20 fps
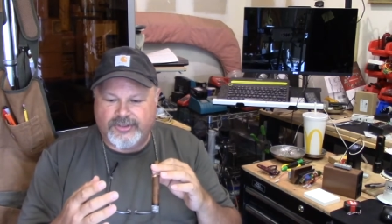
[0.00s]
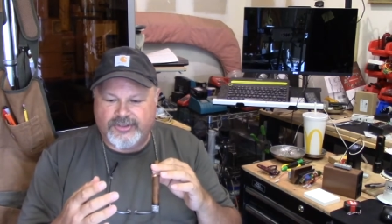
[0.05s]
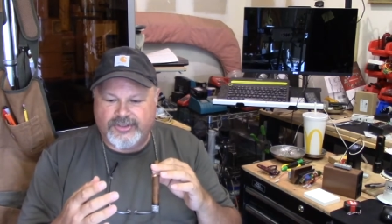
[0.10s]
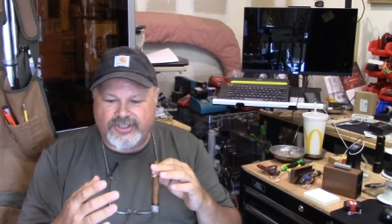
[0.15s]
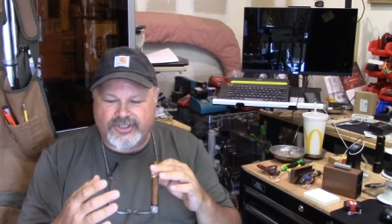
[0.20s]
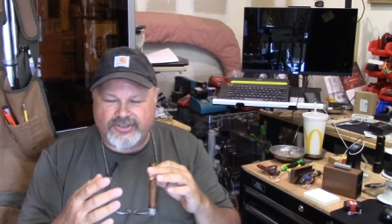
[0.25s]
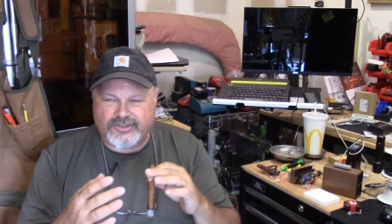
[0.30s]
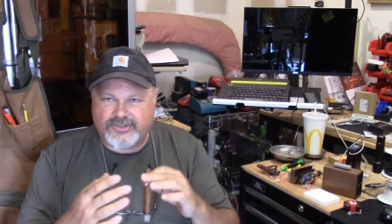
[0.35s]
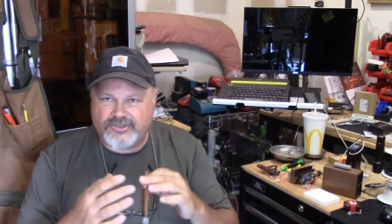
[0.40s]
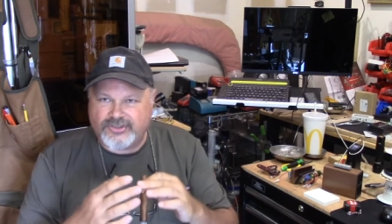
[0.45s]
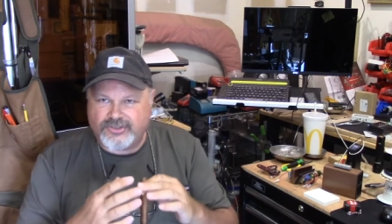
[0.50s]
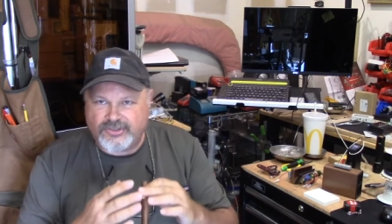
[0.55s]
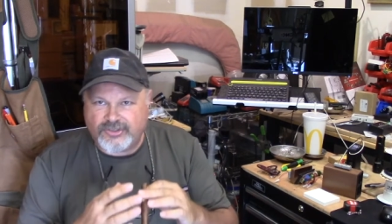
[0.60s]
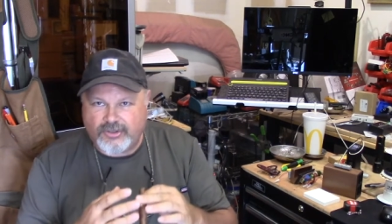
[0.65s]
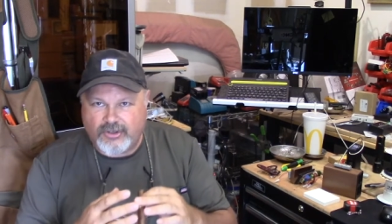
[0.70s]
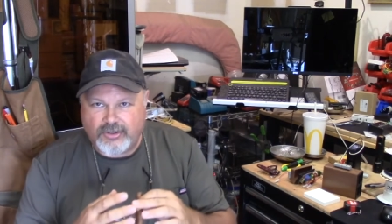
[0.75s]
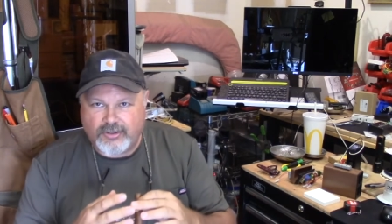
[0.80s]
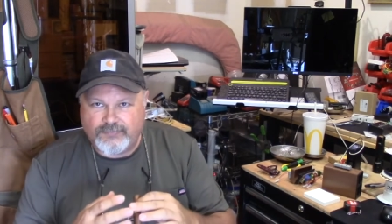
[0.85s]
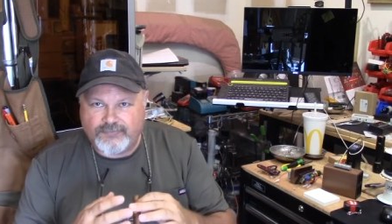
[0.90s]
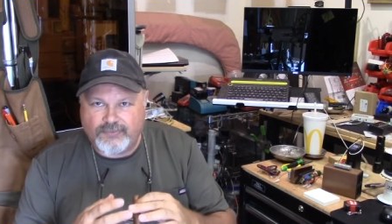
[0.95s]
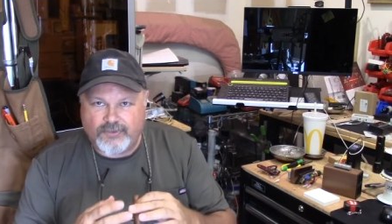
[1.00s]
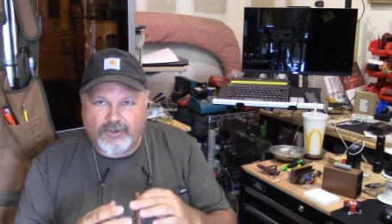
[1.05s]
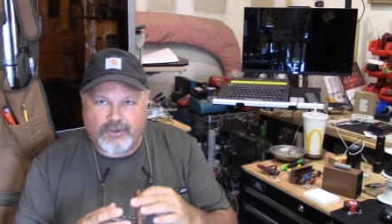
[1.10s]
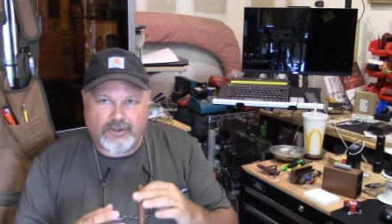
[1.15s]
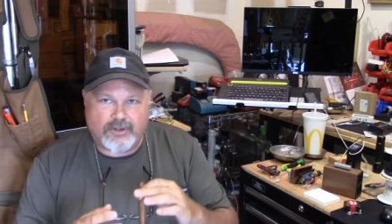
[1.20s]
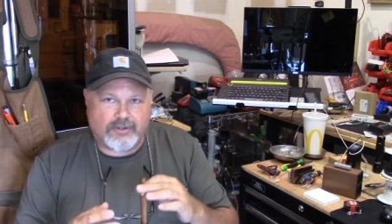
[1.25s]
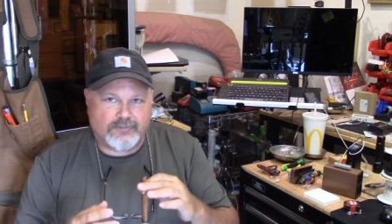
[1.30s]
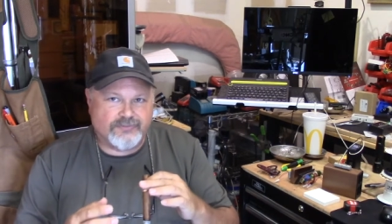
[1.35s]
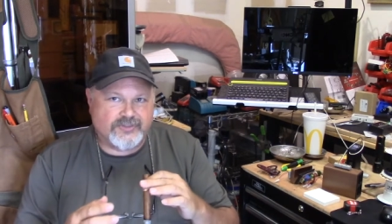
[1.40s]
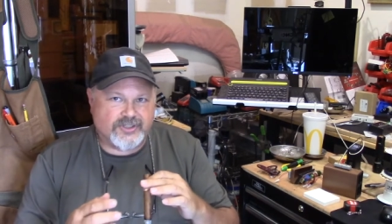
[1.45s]
Does the cigar
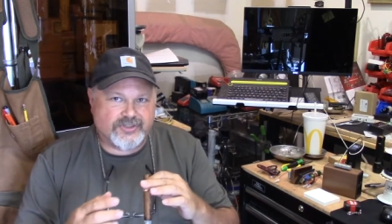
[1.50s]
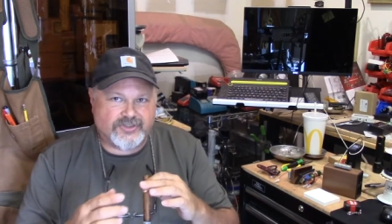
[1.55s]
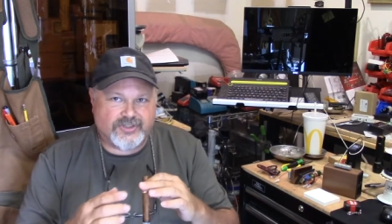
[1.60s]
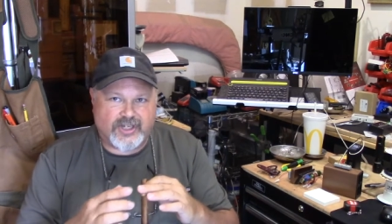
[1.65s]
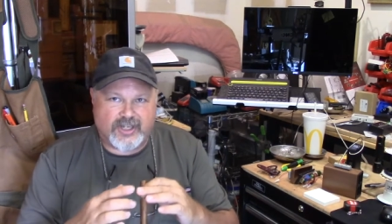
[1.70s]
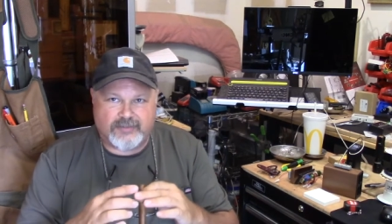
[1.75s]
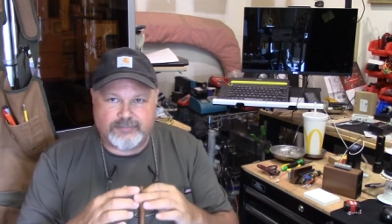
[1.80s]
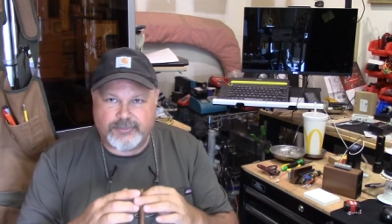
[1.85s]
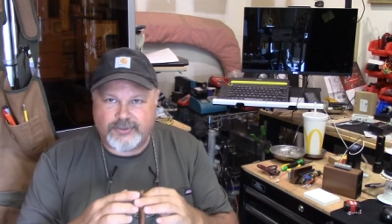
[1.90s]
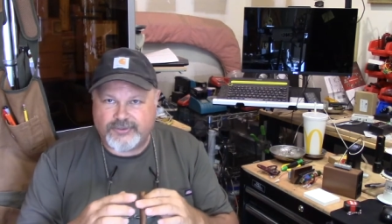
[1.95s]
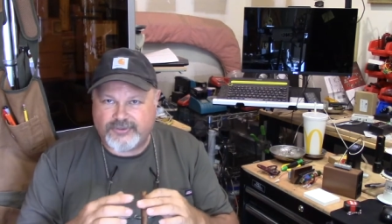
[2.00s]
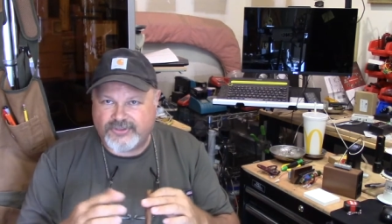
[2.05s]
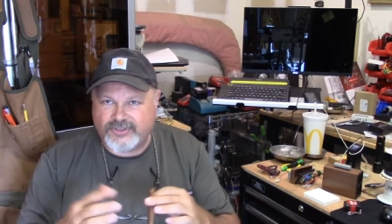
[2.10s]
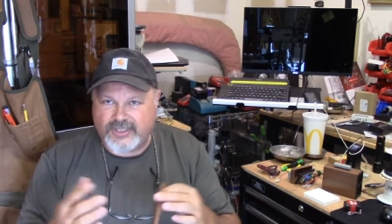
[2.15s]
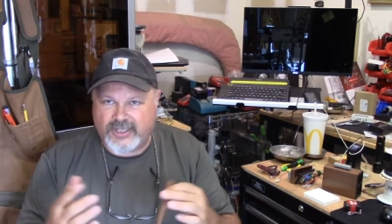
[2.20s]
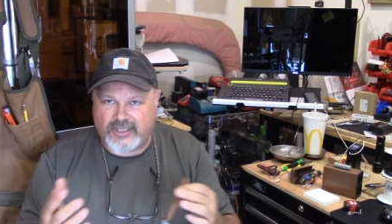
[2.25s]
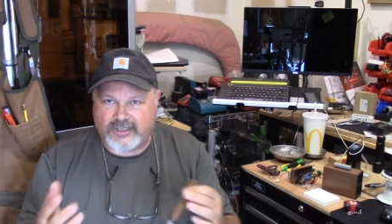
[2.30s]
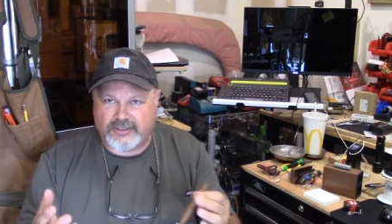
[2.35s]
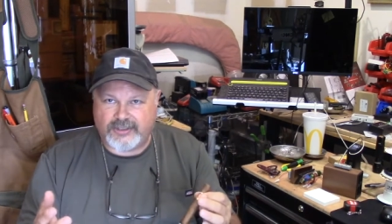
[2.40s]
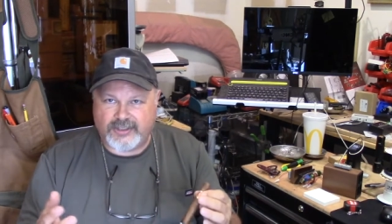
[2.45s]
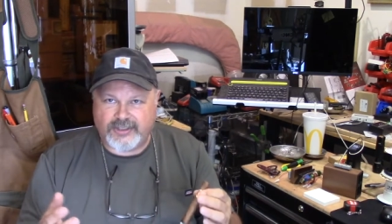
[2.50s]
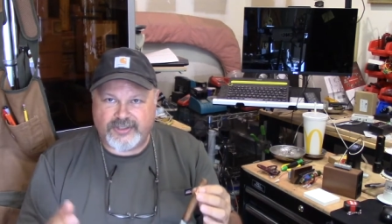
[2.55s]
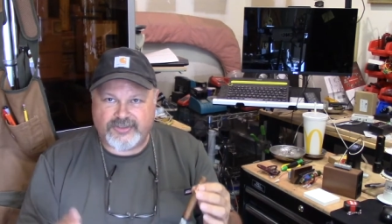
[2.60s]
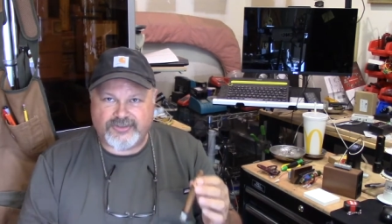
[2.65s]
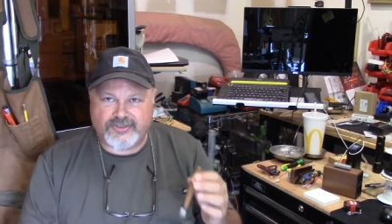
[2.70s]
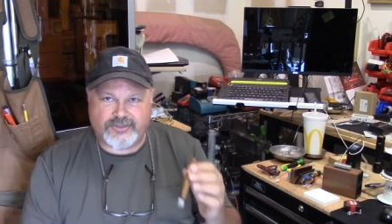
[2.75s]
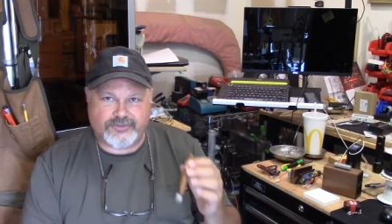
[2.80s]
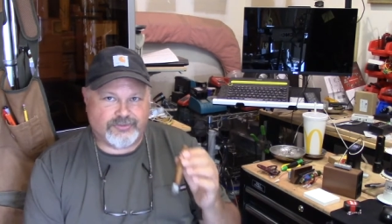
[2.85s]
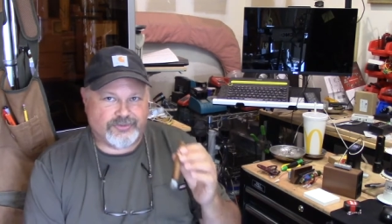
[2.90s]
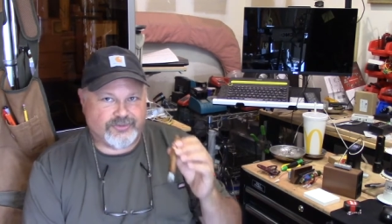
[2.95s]
evolve? Does it have personality,
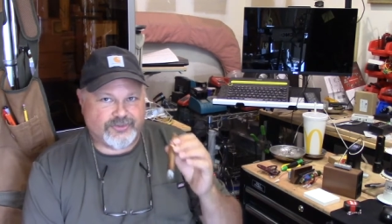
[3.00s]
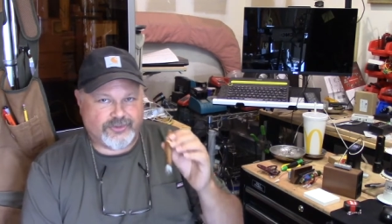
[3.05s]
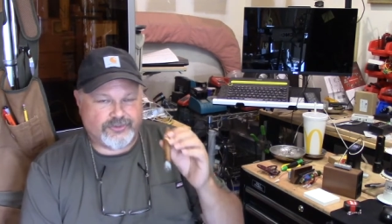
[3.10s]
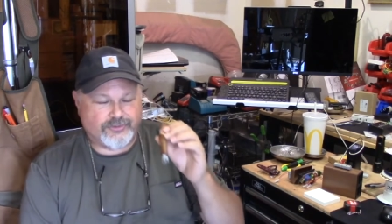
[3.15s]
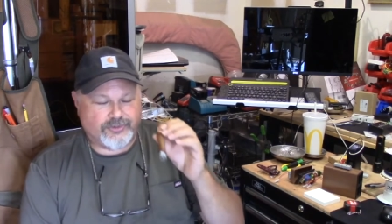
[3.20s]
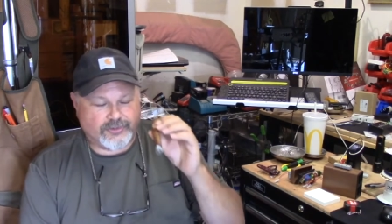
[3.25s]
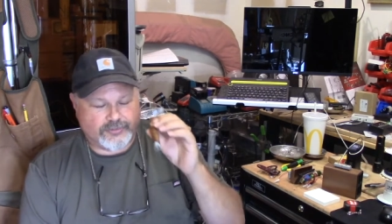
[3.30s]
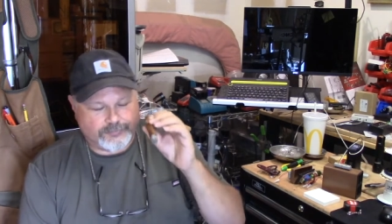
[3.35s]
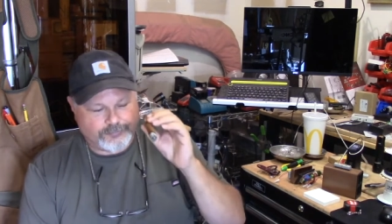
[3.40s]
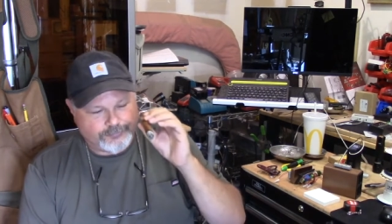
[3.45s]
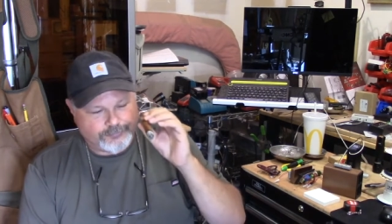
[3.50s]
etc., etc.?